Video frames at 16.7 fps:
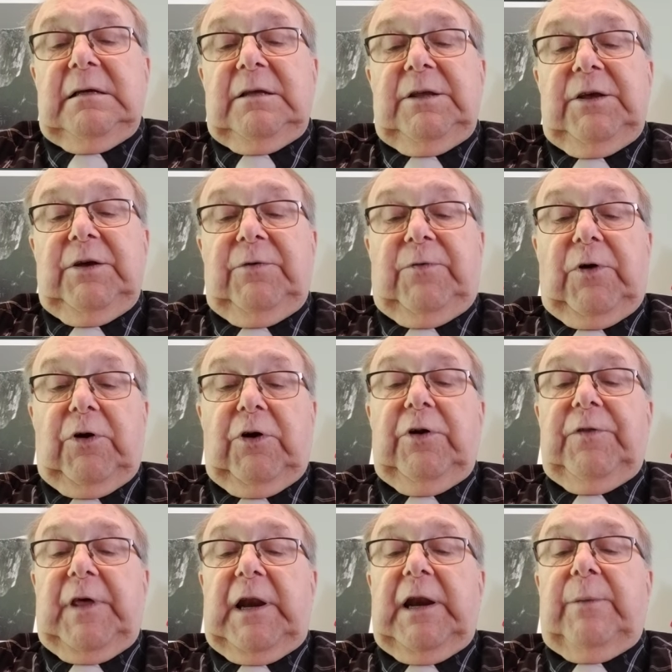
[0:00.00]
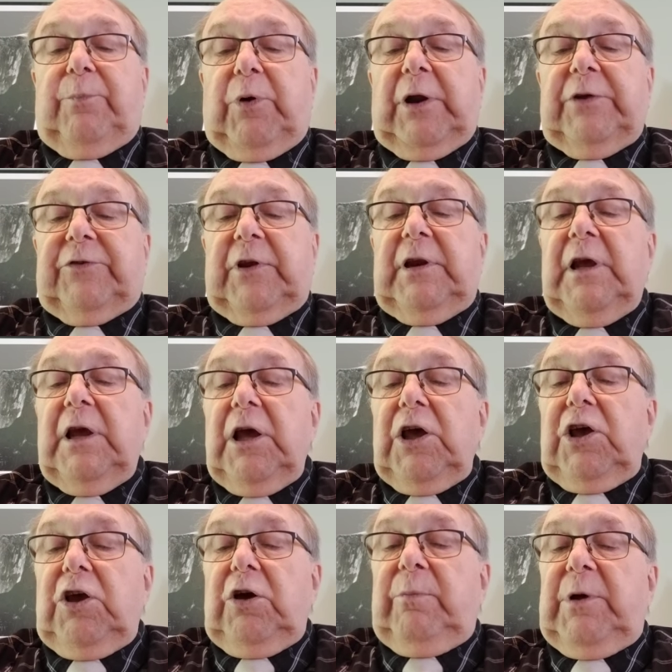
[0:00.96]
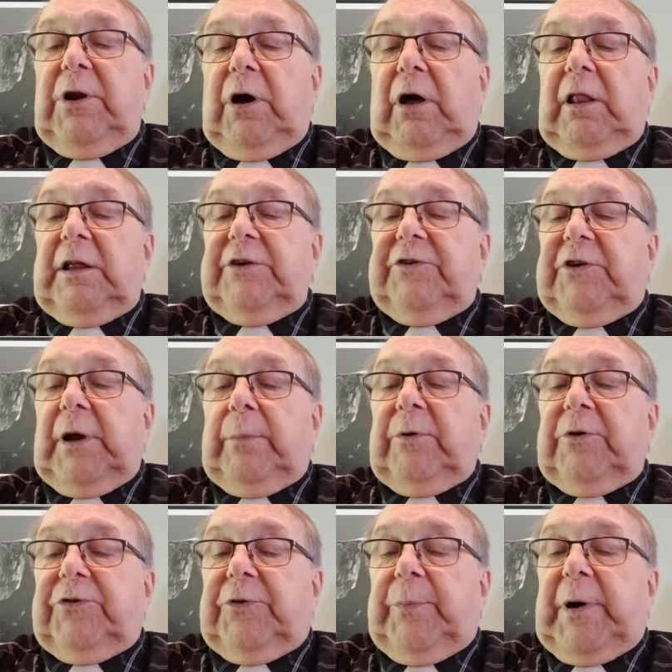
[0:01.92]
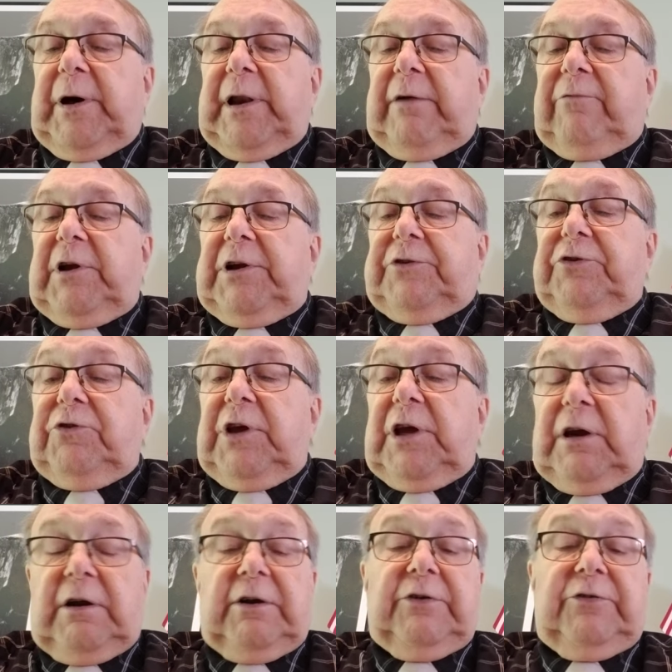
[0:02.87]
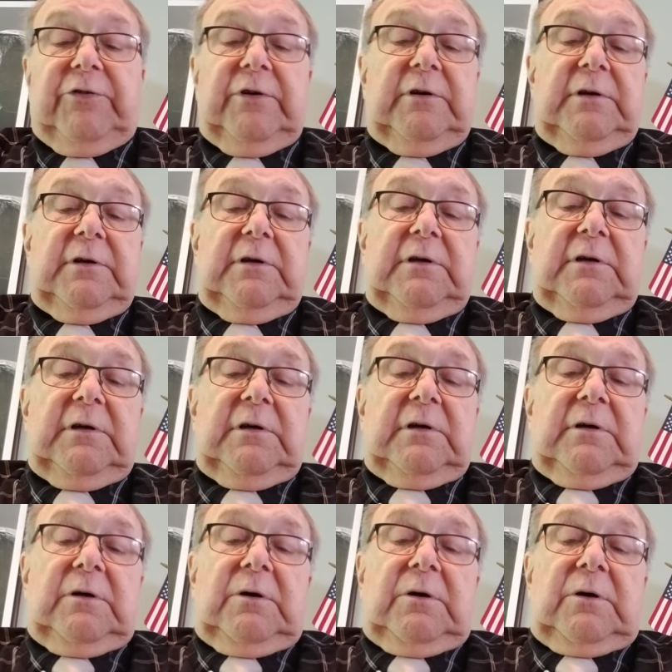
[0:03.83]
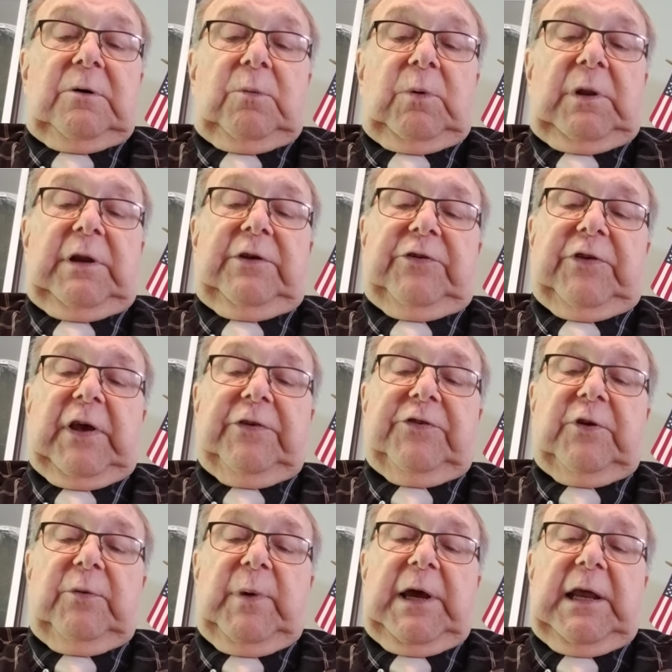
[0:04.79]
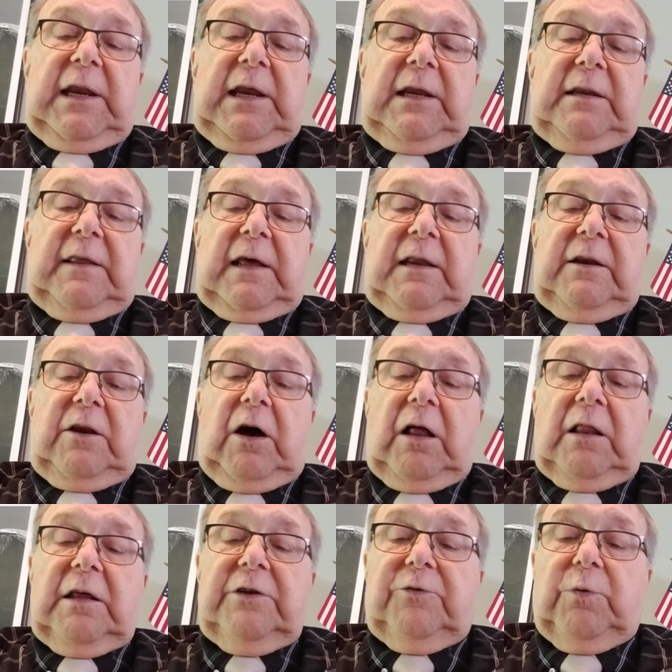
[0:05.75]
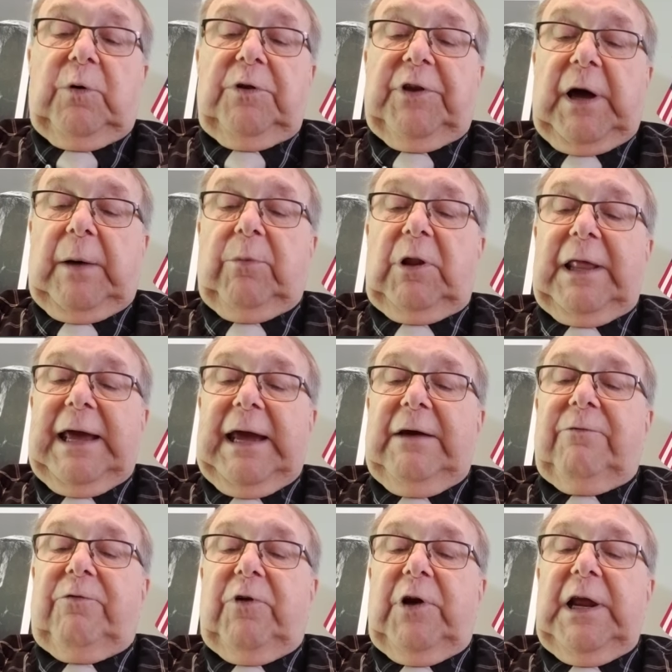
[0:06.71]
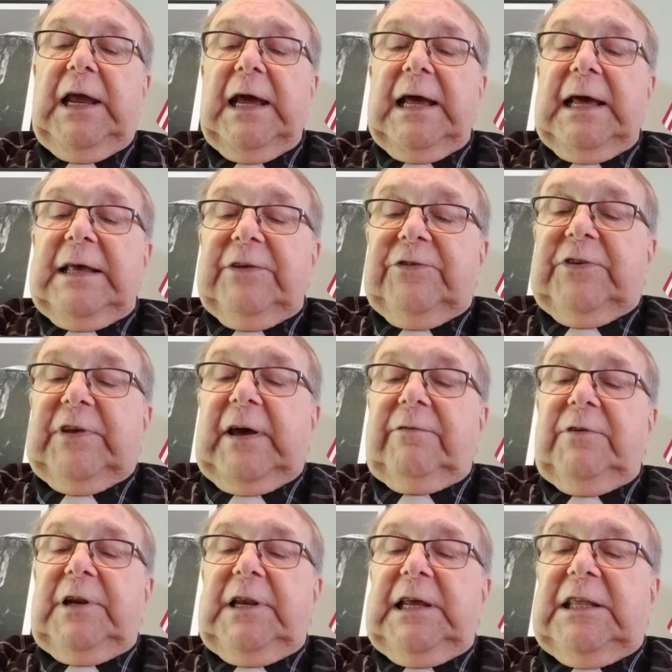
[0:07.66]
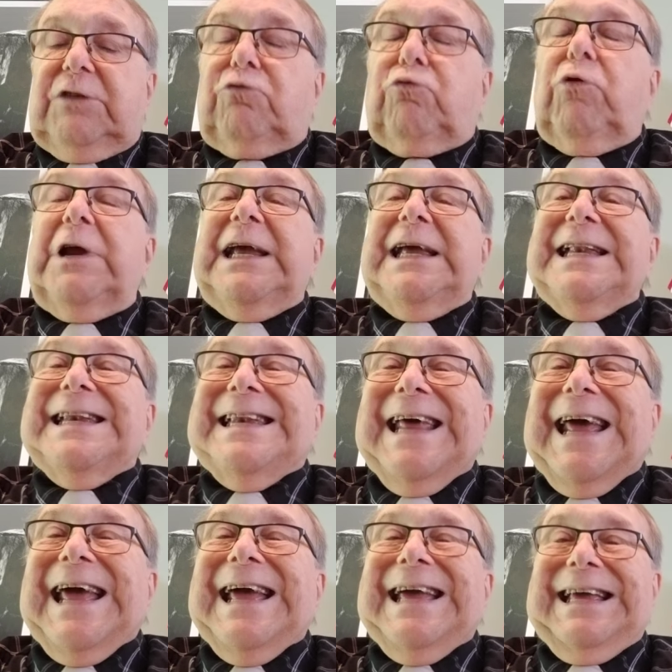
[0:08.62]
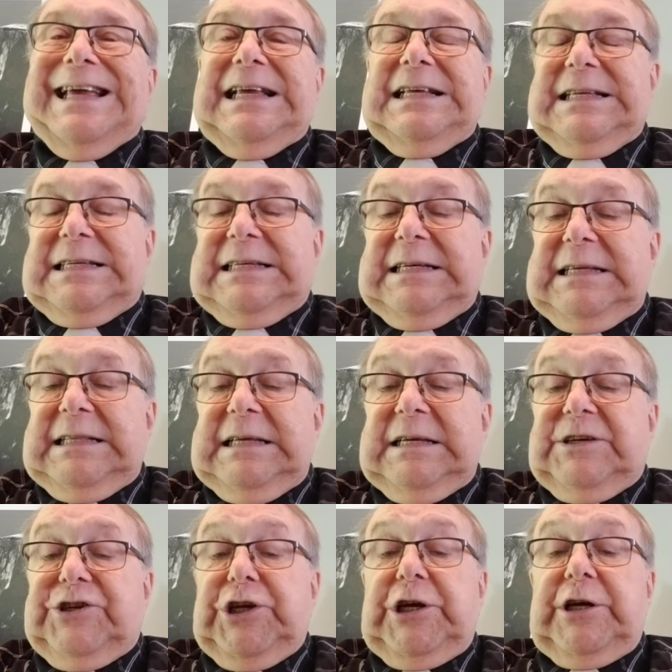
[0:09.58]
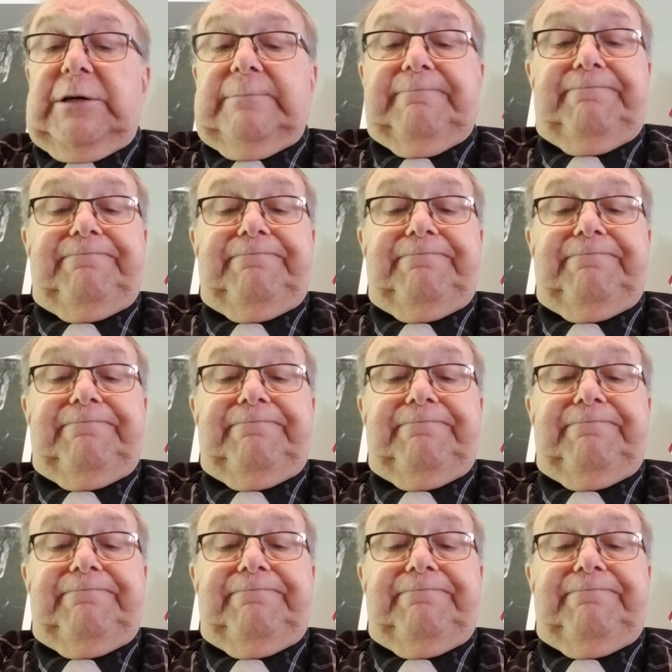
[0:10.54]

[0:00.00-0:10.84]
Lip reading: You've heard that at present, human knowledge doubles about every 2 years. Well, it is estimated that knowledge will double every 73 days this year.